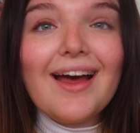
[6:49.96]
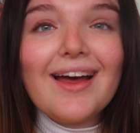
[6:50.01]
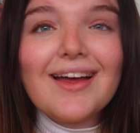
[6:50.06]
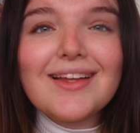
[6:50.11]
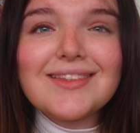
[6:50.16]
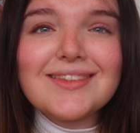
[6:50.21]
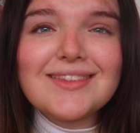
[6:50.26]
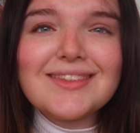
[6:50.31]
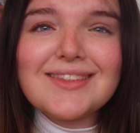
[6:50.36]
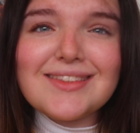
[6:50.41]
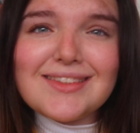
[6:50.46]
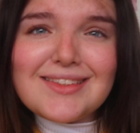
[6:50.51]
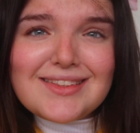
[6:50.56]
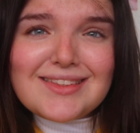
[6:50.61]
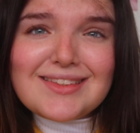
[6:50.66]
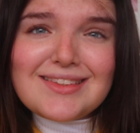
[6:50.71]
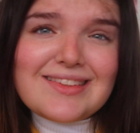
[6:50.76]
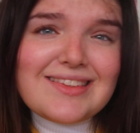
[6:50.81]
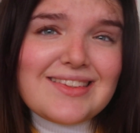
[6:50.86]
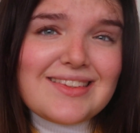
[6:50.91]
And
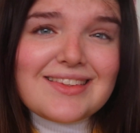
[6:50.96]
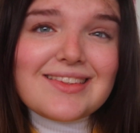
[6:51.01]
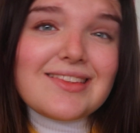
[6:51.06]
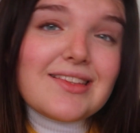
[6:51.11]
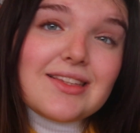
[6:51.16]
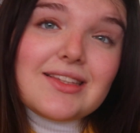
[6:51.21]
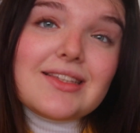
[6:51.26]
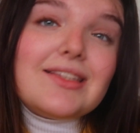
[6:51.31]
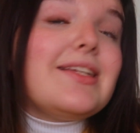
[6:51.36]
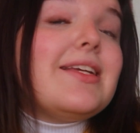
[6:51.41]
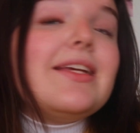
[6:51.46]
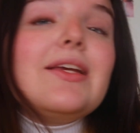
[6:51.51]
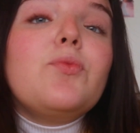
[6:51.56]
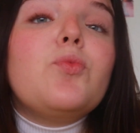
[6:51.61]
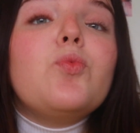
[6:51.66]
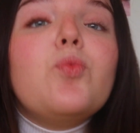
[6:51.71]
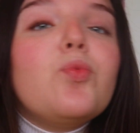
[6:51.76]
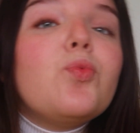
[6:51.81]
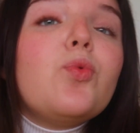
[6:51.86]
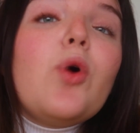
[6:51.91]

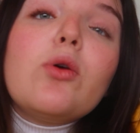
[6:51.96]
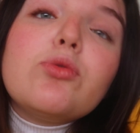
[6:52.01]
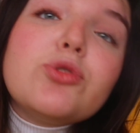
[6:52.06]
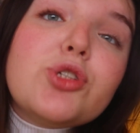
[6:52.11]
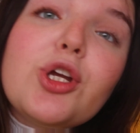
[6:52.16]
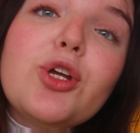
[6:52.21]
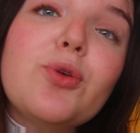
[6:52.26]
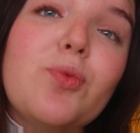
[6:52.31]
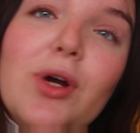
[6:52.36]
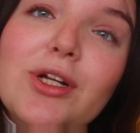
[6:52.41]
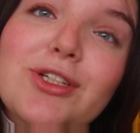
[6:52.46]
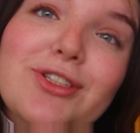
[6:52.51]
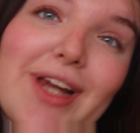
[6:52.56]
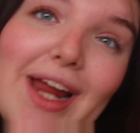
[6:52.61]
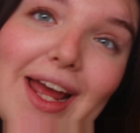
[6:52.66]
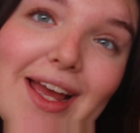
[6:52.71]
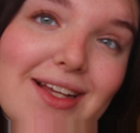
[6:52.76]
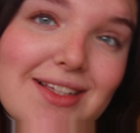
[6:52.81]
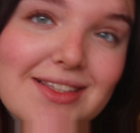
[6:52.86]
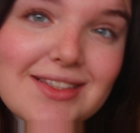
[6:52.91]
I'll show you what I do
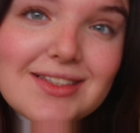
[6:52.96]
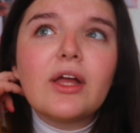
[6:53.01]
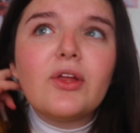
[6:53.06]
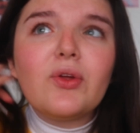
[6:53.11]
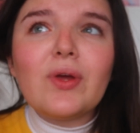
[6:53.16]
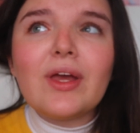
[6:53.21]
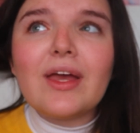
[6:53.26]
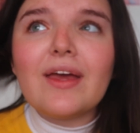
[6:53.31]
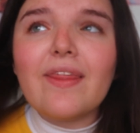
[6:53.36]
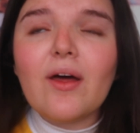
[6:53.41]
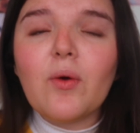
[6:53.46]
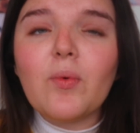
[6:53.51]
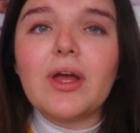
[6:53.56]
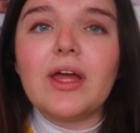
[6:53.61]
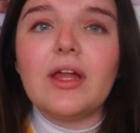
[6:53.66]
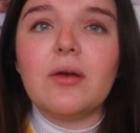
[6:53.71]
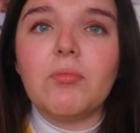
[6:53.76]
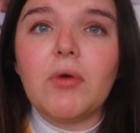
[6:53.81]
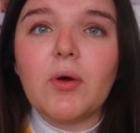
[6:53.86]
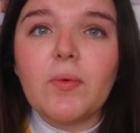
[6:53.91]
next. Can you hear that
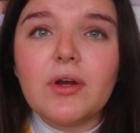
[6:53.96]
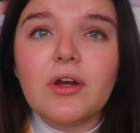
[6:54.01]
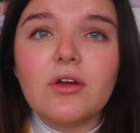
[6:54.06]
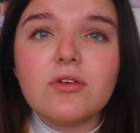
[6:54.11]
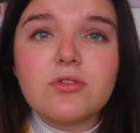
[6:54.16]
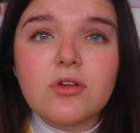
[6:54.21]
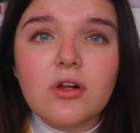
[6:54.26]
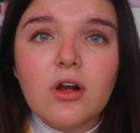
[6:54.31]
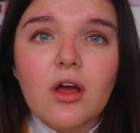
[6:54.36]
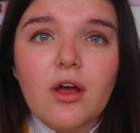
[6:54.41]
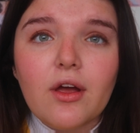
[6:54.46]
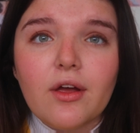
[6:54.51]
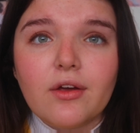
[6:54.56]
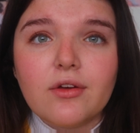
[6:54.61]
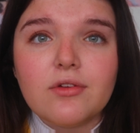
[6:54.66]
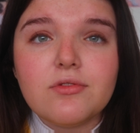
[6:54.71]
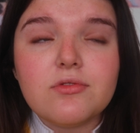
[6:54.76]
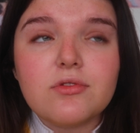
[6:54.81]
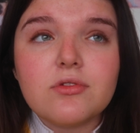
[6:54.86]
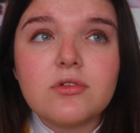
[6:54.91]
wind? My window's
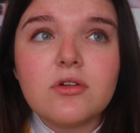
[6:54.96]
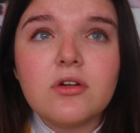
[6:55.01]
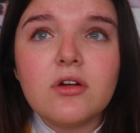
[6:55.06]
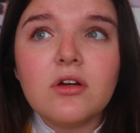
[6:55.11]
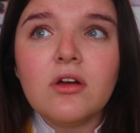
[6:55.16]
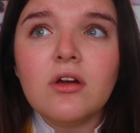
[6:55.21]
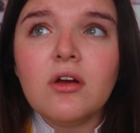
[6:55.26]
closed.